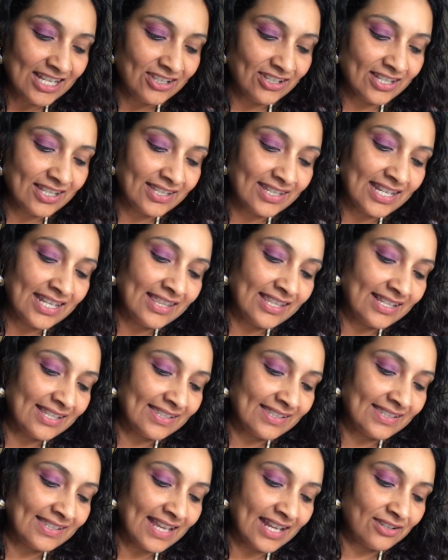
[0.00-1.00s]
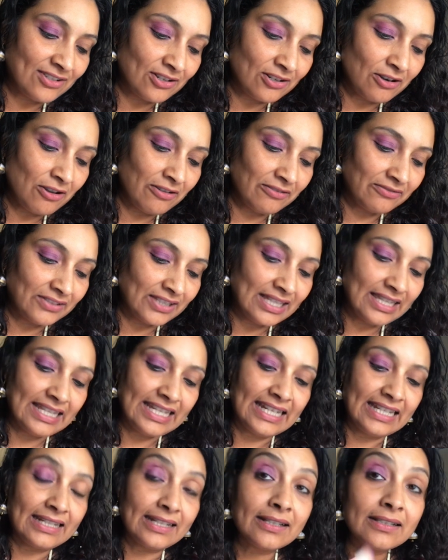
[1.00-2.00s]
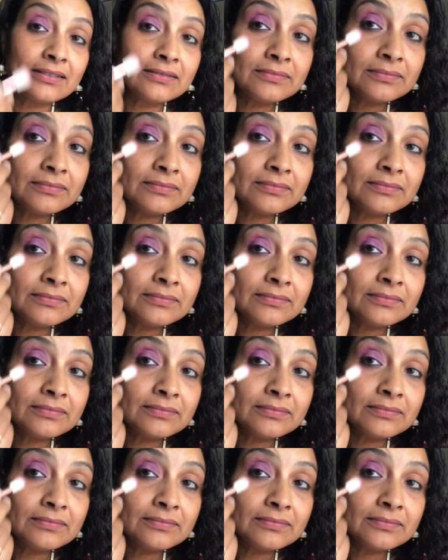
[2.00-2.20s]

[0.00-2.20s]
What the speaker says: just in the center of the lid.